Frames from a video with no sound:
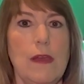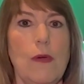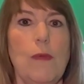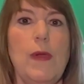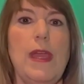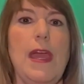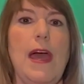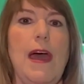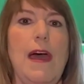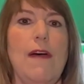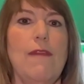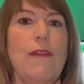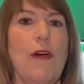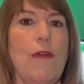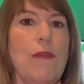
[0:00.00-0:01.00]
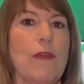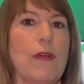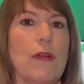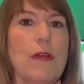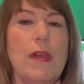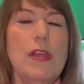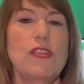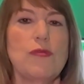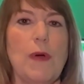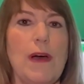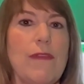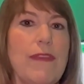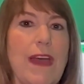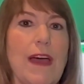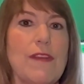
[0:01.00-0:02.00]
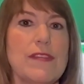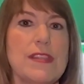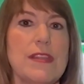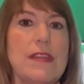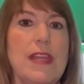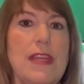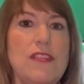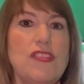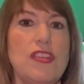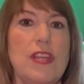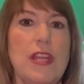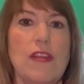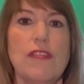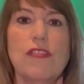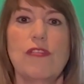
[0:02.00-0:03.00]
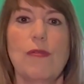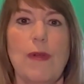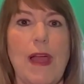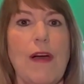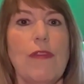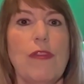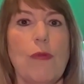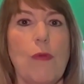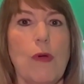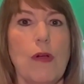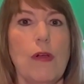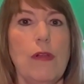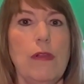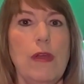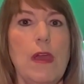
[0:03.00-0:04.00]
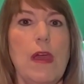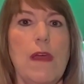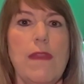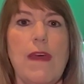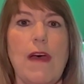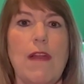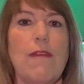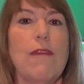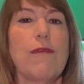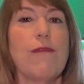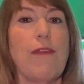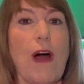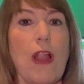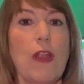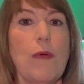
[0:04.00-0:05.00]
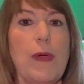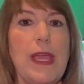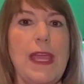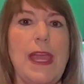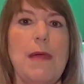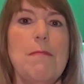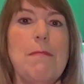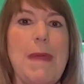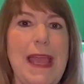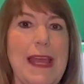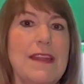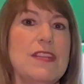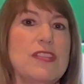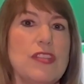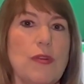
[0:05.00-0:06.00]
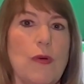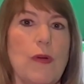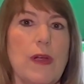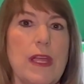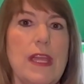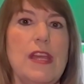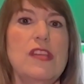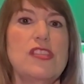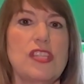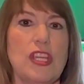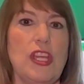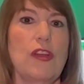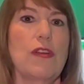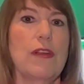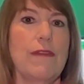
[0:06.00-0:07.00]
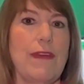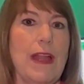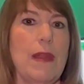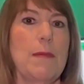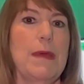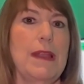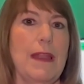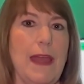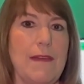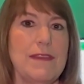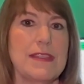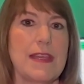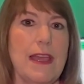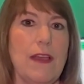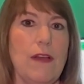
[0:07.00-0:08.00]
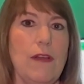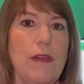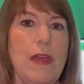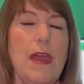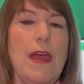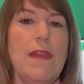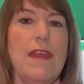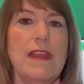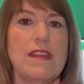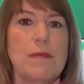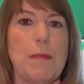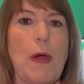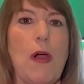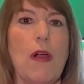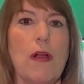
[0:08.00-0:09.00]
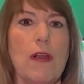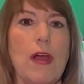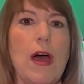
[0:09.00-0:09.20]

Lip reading: We have over 12,000 engineers throughout the world that are following a mandatory secure development lifecycle that's part